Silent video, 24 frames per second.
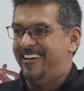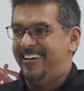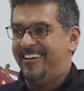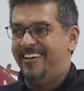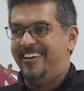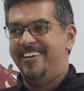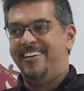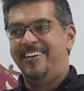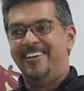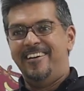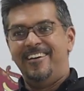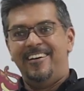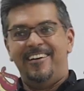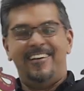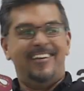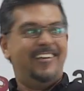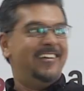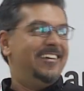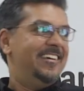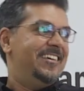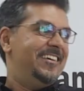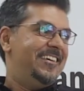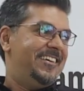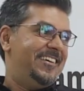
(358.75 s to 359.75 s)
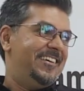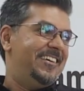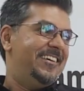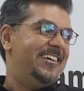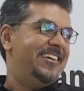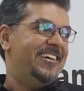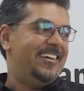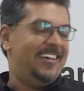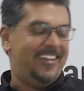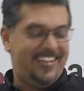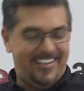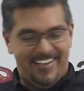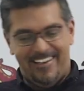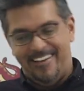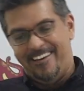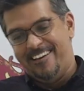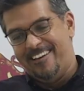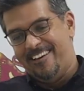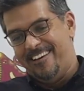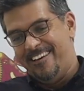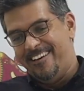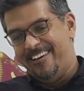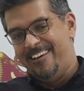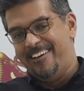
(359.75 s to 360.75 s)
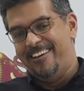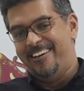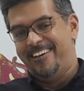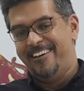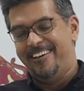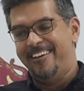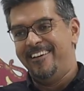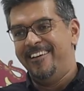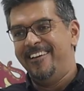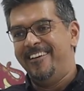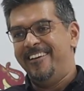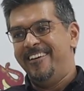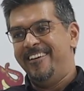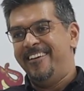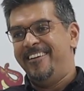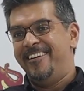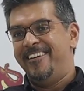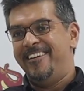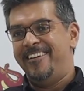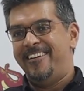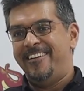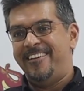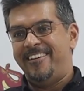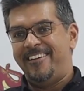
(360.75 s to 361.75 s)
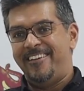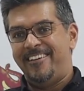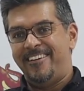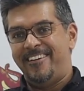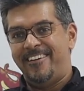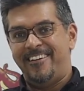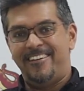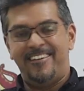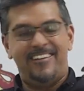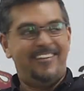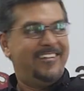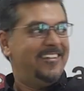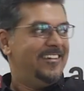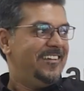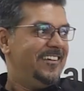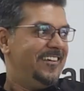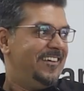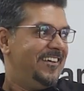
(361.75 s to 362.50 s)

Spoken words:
(silent)